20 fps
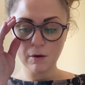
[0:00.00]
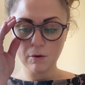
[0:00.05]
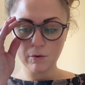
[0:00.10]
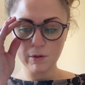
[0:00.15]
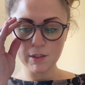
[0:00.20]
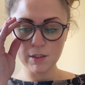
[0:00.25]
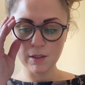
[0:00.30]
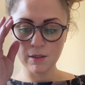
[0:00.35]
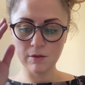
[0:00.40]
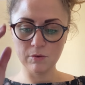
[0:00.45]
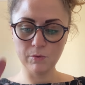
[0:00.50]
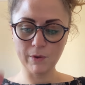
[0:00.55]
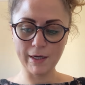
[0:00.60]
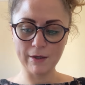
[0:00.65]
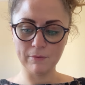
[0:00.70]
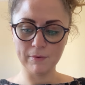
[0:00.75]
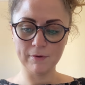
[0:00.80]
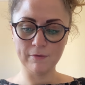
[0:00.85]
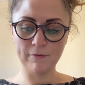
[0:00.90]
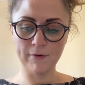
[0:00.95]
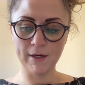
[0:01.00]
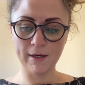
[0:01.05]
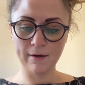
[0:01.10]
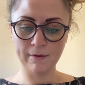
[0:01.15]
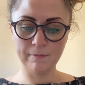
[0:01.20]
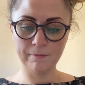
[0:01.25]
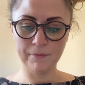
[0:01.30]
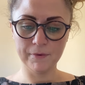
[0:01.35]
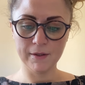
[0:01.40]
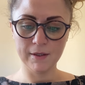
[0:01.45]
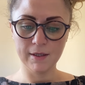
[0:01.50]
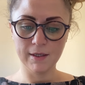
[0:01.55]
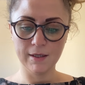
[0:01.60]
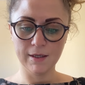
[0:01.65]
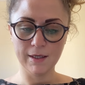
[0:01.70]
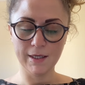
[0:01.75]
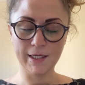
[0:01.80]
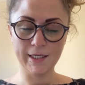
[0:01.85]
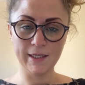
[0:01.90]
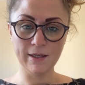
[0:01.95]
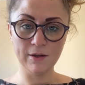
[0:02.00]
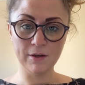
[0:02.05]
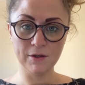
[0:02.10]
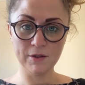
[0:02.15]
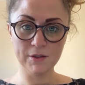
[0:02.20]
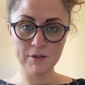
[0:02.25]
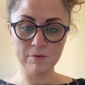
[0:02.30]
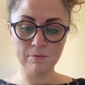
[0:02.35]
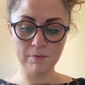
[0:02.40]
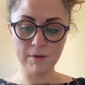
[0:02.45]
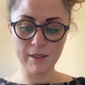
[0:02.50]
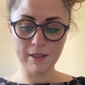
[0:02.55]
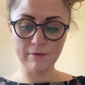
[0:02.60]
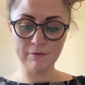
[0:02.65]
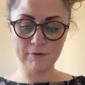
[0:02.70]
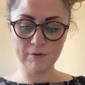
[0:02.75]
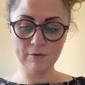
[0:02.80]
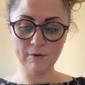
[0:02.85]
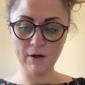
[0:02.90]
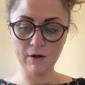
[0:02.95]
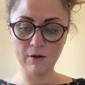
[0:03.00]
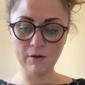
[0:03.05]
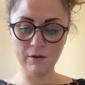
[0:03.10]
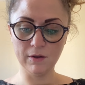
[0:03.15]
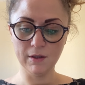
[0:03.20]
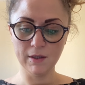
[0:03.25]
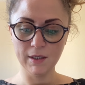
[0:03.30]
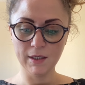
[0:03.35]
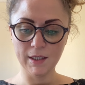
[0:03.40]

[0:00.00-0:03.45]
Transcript: We turned white with fear. Had he heard something after all,